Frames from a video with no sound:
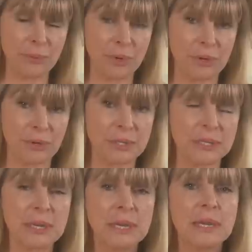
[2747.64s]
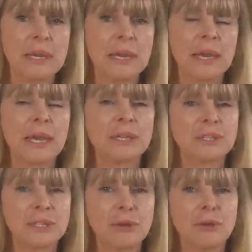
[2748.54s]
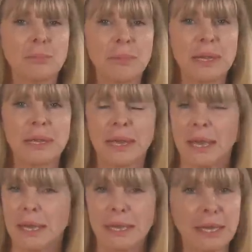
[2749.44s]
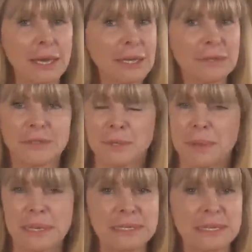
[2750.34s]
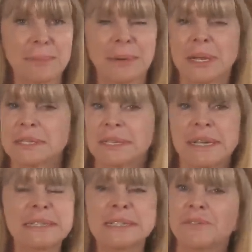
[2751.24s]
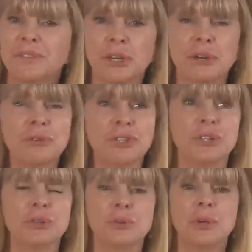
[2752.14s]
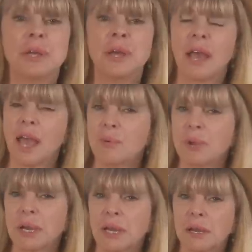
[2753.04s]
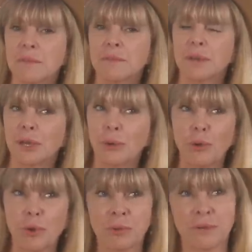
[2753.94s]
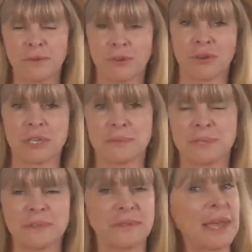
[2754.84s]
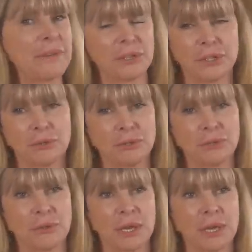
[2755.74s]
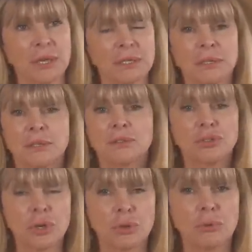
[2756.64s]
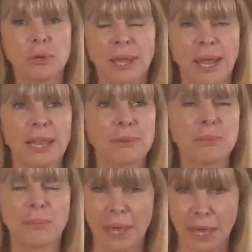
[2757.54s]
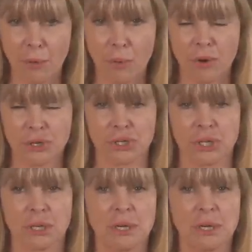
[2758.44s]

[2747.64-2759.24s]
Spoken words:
want, and don't make it any kind of domestic appliance. Unless they've told you, I would love a lawnmower for Christmas. If they haven't told you that, don't get them a power washer